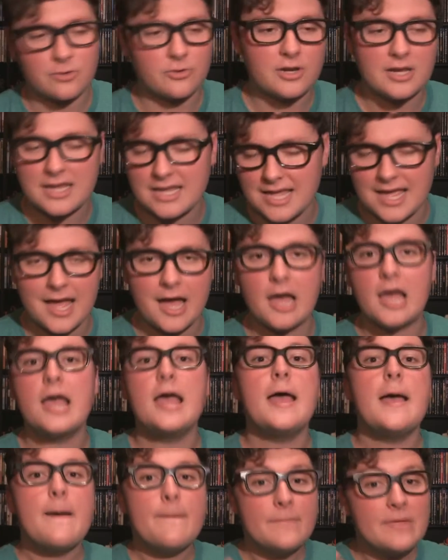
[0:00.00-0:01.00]
Man 3, yeah.
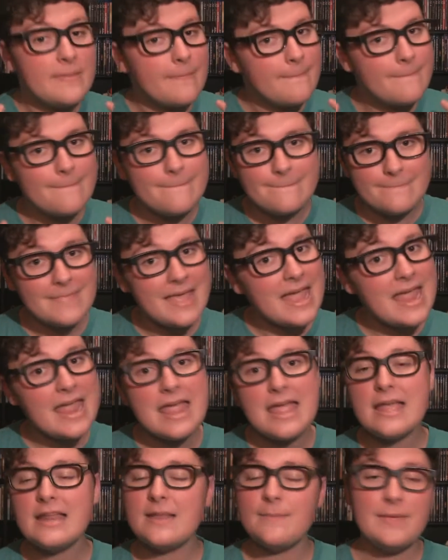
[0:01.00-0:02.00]
But
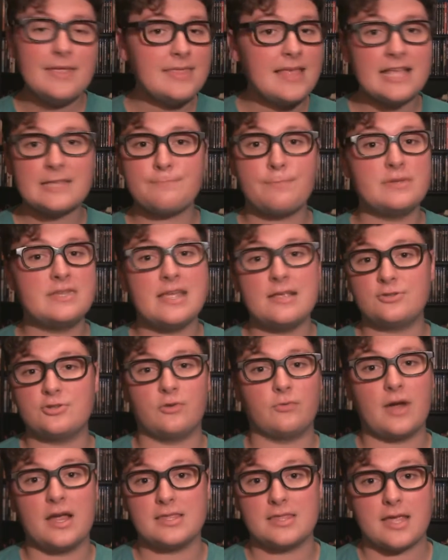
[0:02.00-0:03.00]
man, I mean, that's
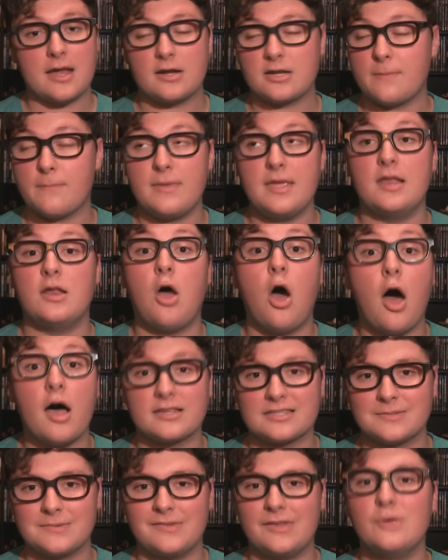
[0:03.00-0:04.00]
potential right there to be an
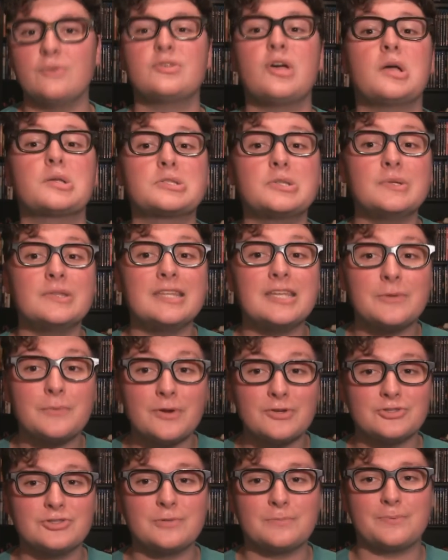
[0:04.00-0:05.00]
awesome movie. He was also in the
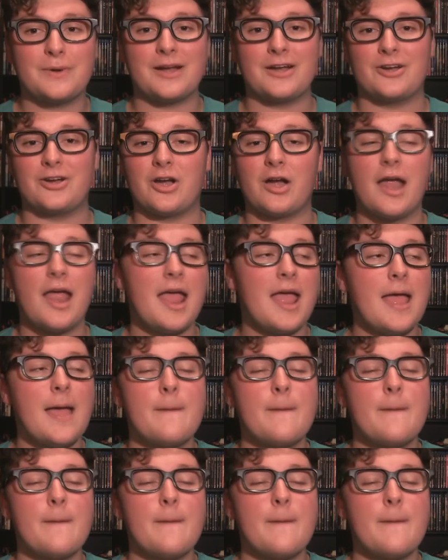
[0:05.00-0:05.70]
original Predator.